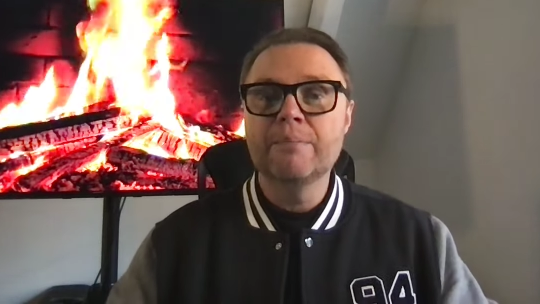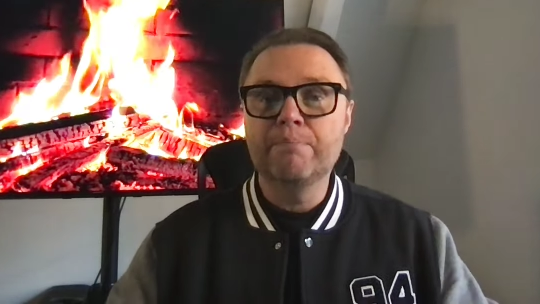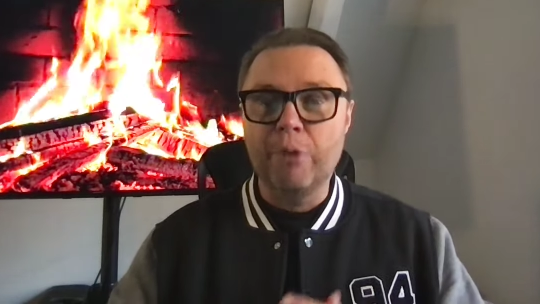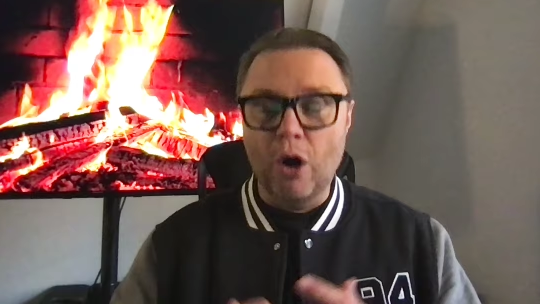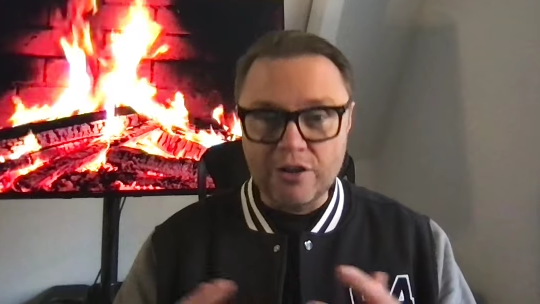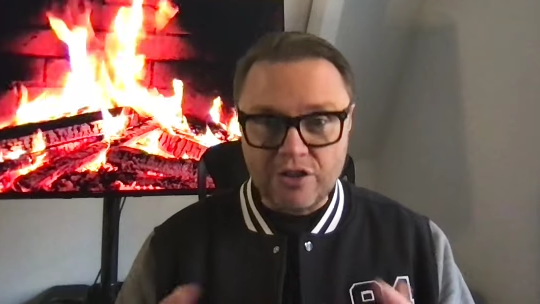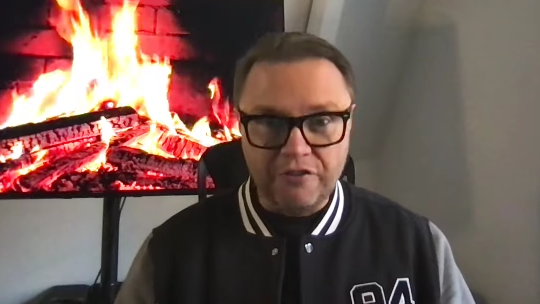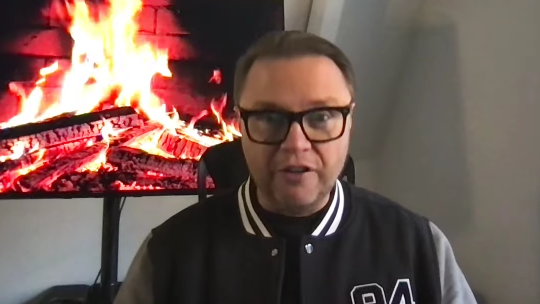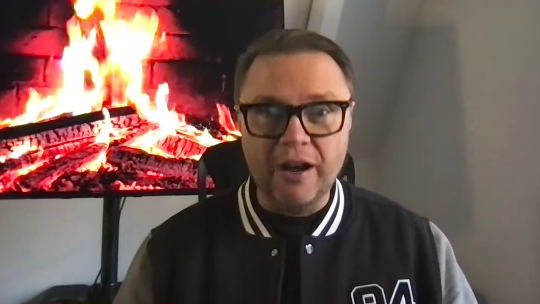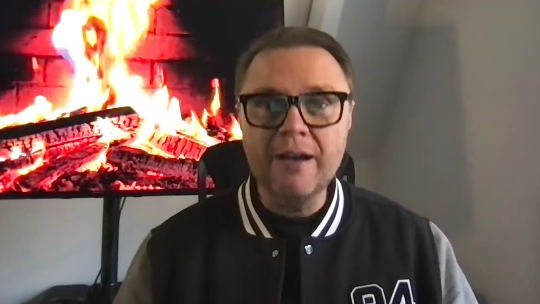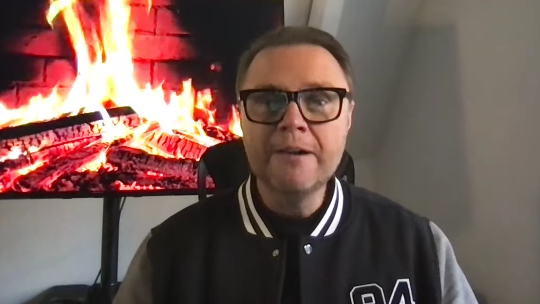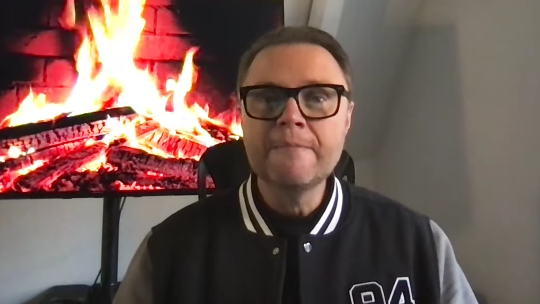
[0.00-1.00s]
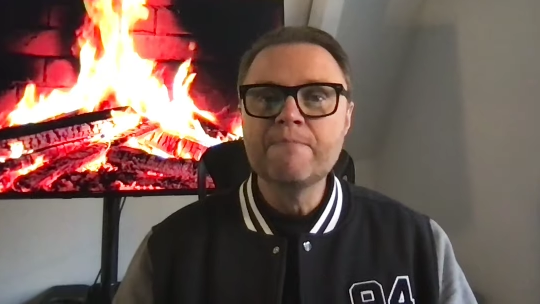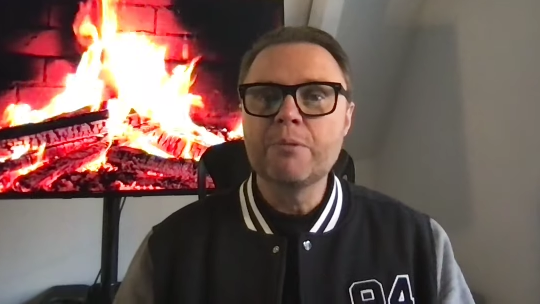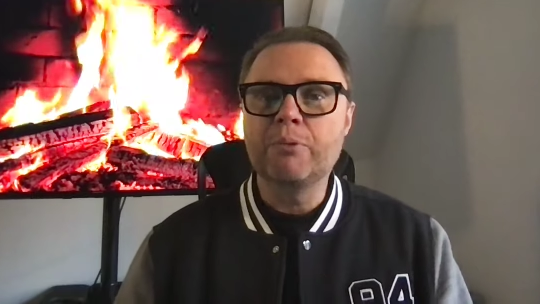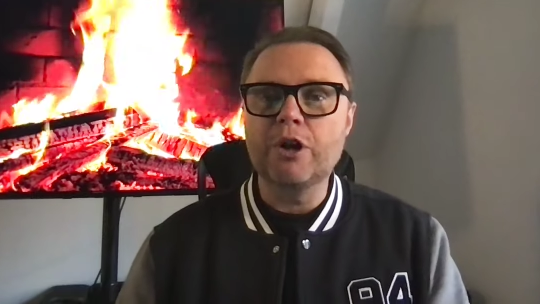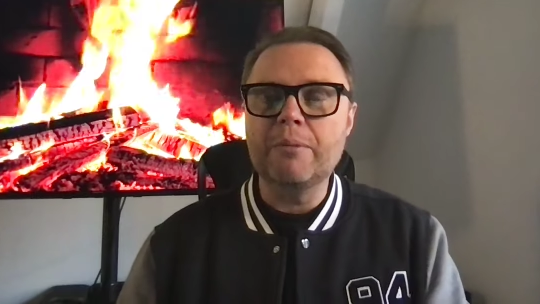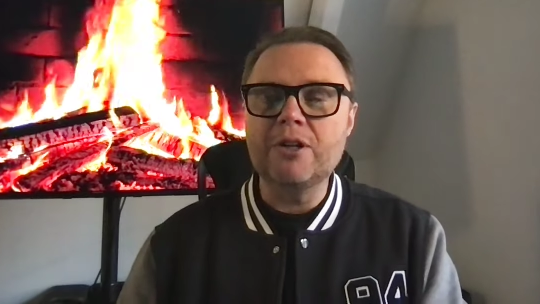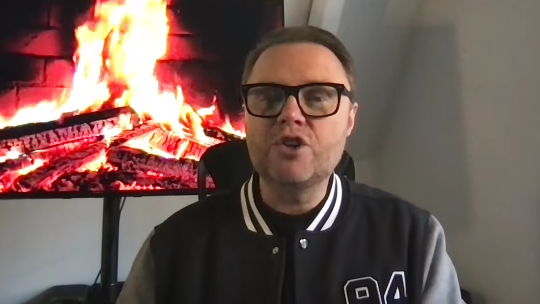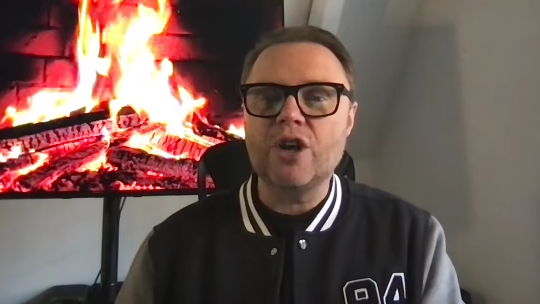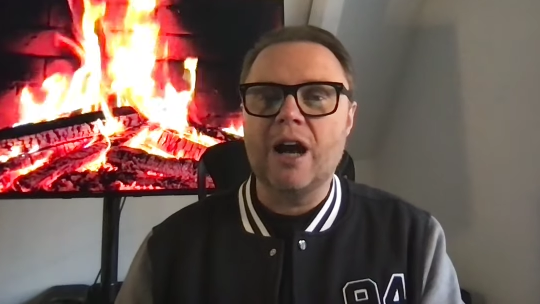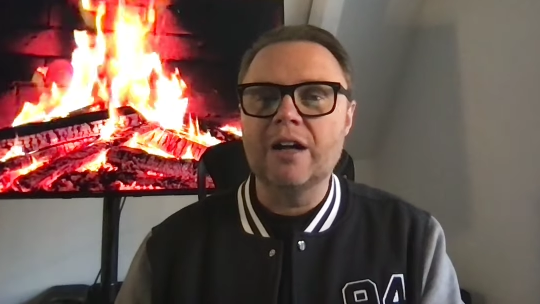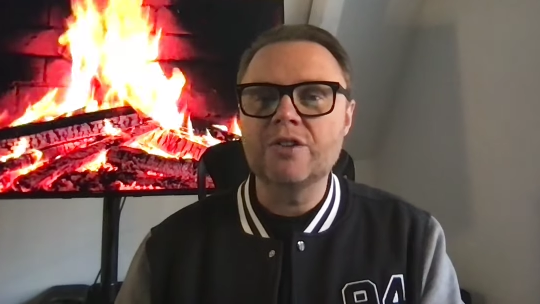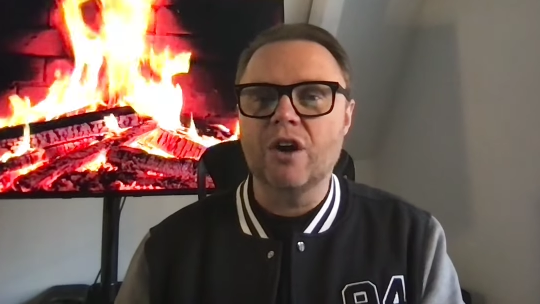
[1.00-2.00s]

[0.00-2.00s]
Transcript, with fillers: Potiphar put him in charge